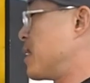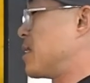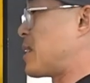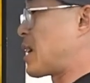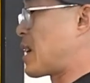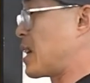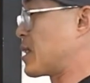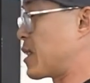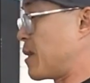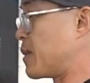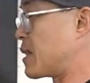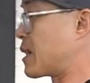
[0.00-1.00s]
Is that
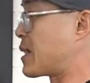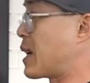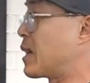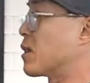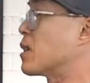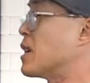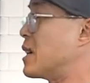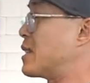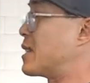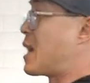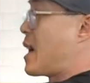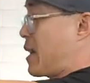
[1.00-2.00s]
custom? Is that tailored?
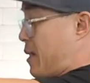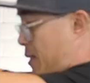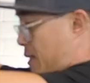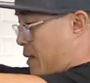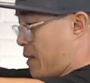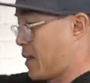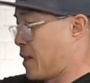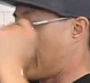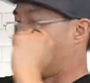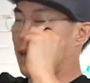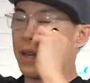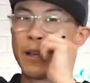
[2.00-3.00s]
It's nice.
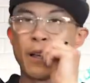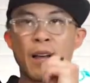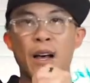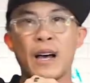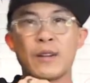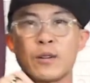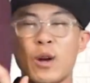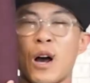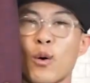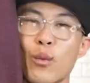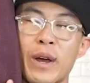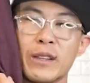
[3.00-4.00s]
I don't know
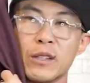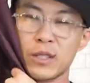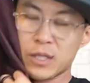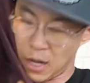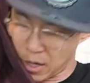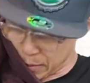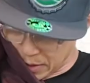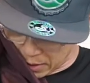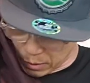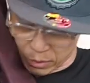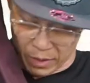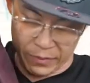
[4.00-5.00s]
how red looks on me
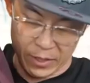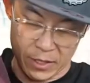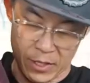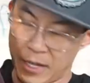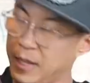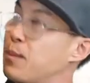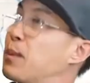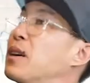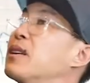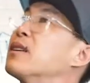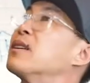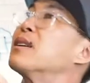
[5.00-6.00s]
though, we'll have to see,
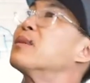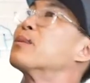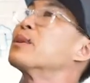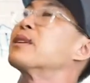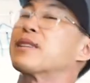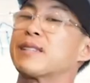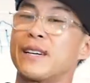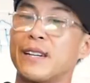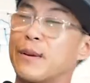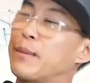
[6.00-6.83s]
but I'm pretty excited